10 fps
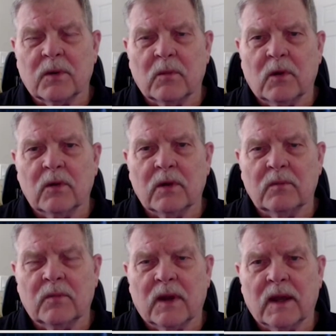
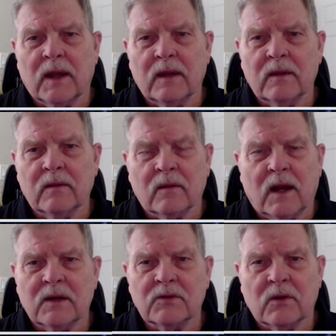promoted by
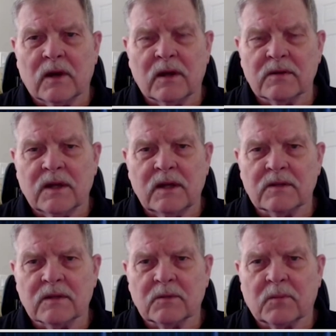large
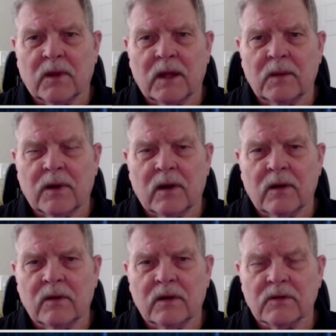organizations. Planned
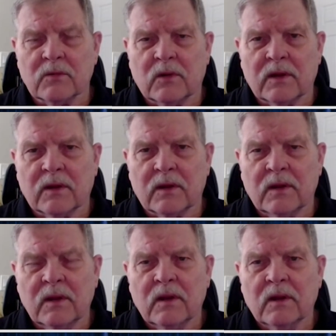Parenthood is one of the
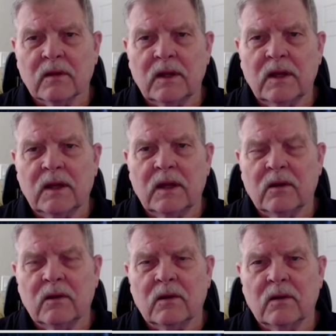
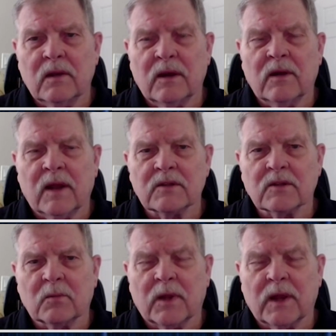leading the
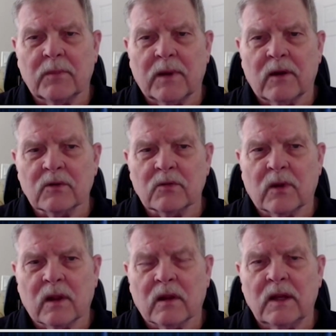International Planned Parenthood is
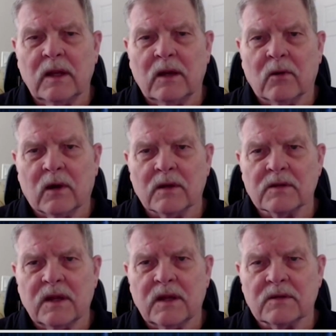one of the leading
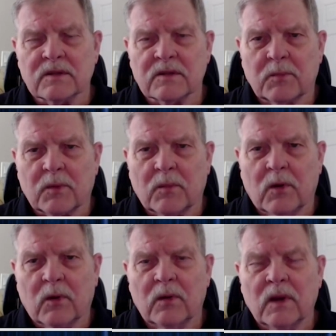organizations to
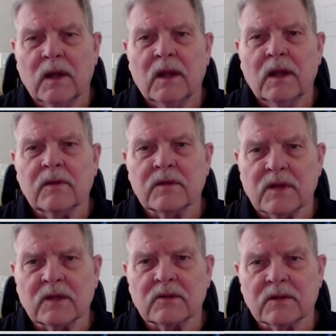promote the
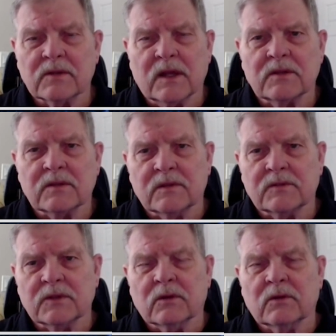sexualization of
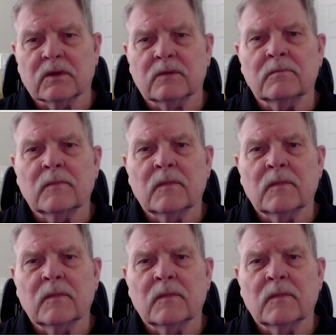children